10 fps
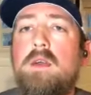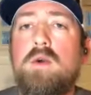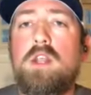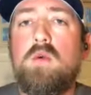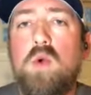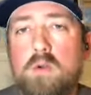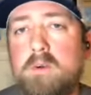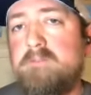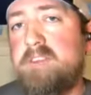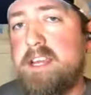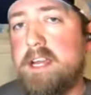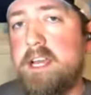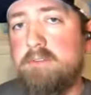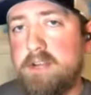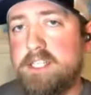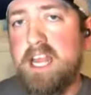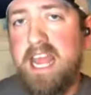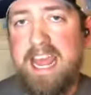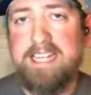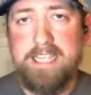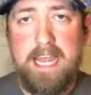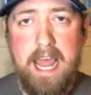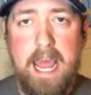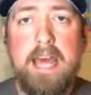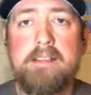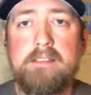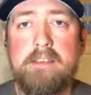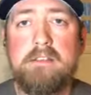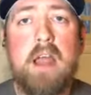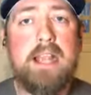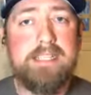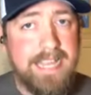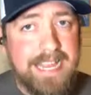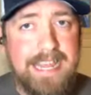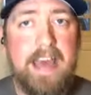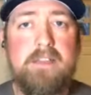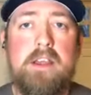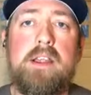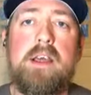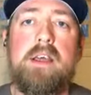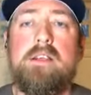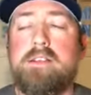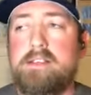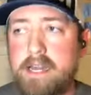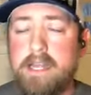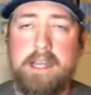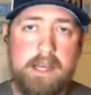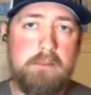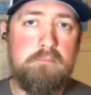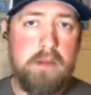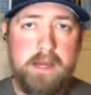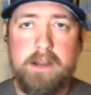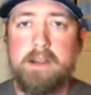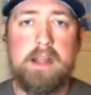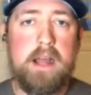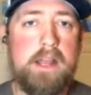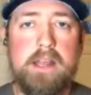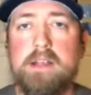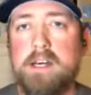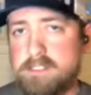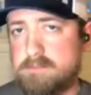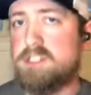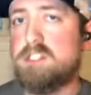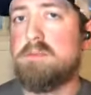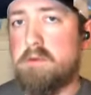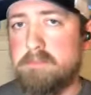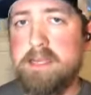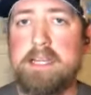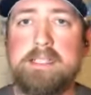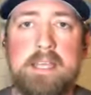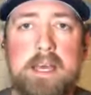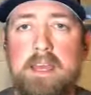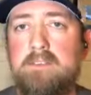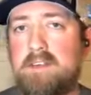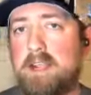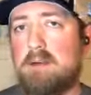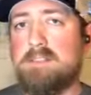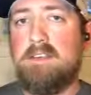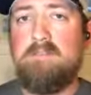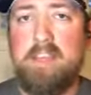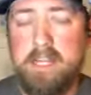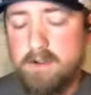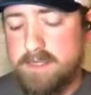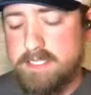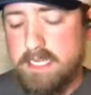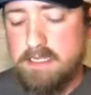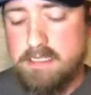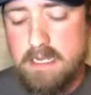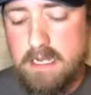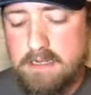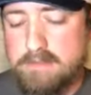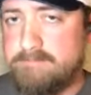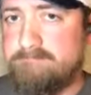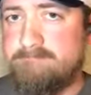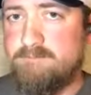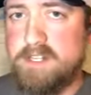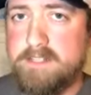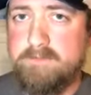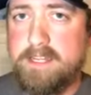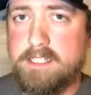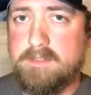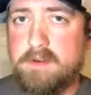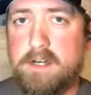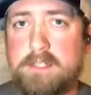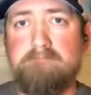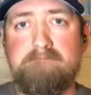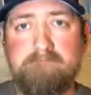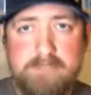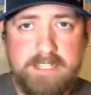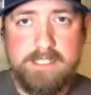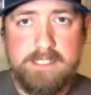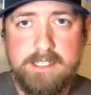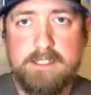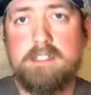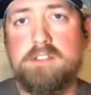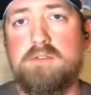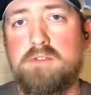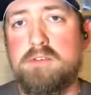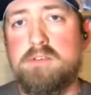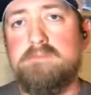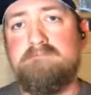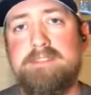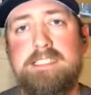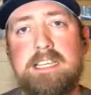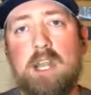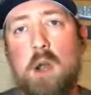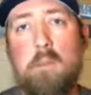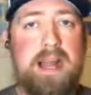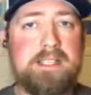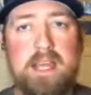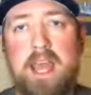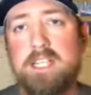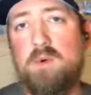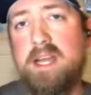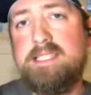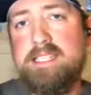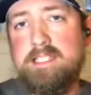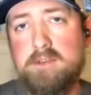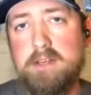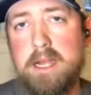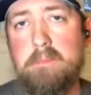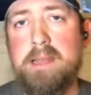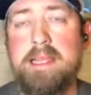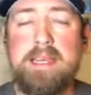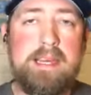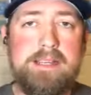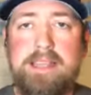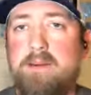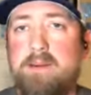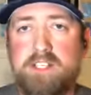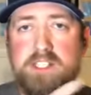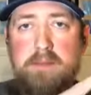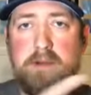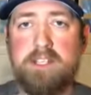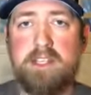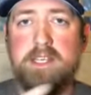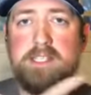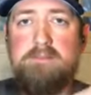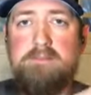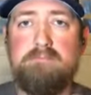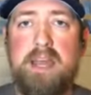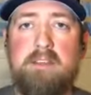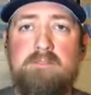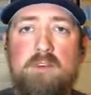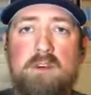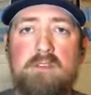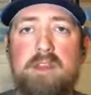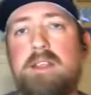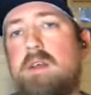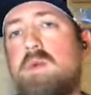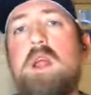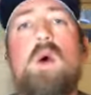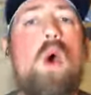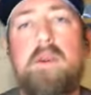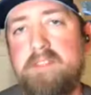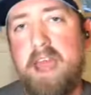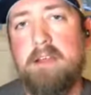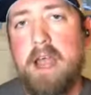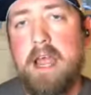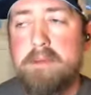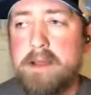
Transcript: When you work with Viega and rigid hand to hand, right, together, you're going to get a better kind of customer support, because if it comes to Viega and we say, oh, wasn't Viega's fault, this is the tool, got to go back to XYZ tooling company. Now it's just a bunch of this back and forth. And we don't want that, right?